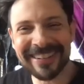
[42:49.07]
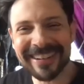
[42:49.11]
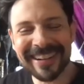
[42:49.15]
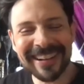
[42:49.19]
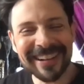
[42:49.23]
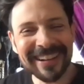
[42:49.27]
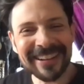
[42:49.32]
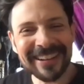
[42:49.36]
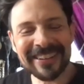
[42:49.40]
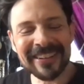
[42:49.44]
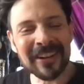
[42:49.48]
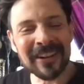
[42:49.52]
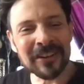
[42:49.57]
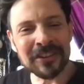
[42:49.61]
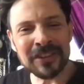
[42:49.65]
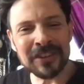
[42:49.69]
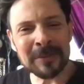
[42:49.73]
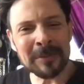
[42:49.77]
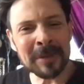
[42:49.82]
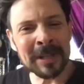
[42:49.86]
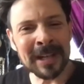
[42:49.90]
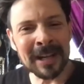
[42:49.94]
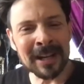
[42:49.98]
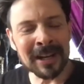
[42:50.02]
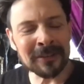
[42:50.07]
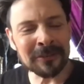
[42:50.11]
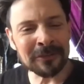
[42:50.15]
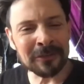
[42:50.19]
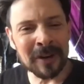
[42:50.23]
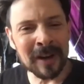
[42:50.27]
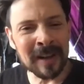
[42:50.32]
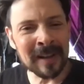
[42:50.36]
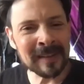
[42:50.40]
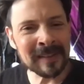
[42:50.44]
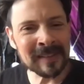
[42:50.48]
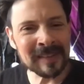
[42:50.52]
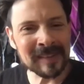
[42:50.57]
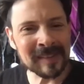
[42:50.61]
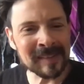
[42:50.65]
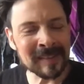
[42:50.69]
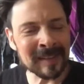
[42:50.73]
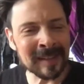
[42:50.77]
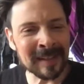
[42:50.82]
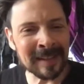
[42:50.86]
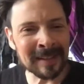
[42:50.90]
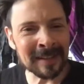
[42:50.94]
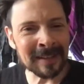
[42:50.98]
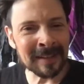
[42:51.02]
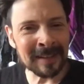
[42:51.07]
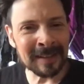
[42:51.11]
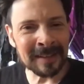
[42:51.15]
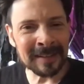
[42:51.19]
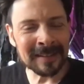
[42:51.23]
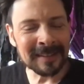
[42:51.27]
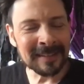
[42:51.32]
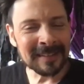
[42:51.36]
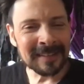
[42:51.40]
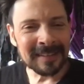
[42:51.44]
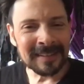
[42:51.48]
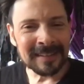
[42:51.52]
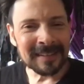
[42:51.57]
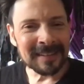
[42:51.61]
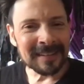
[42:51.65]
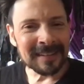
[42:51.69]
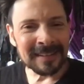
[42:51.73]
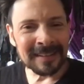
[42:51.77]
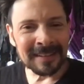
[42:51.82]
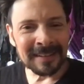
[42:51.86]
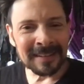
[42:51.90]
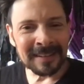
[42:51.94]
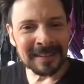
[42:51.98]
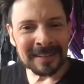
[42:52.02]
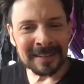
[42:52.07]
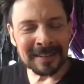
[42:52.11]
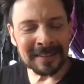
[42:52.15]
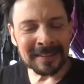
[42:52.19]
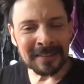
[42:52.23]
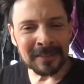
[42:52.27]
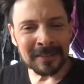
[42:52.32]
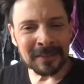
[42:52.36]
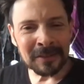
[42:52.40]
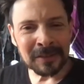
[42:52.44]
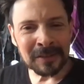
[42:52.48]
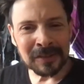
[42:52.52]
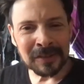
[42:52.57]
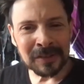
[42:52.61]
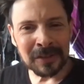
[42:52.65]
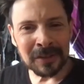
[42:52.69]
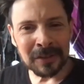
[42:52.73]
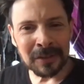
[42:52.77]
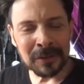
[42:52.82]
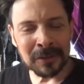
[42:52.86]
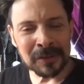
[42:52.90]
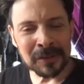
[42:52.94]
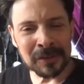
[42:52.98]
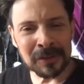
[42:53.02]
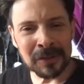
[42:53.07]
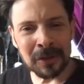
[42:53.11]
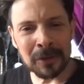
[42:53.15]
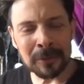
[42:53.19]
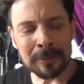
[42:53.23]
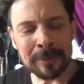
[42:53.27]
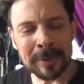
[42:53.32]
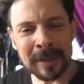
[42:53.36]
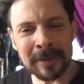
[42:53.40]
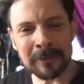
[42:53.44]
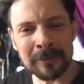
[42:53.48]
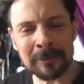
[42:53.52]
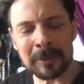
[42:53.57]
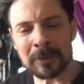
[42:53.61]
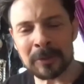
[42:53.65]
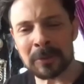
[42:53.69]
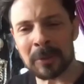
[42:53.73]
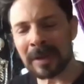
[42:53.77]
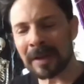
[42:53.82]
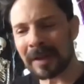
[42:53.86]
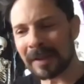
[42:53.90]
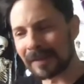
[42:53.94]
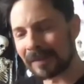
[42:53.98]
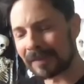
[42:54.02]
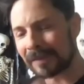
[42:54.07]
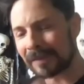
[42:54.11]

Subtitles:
No, Jimmy and I are friends, and there's no beef between us.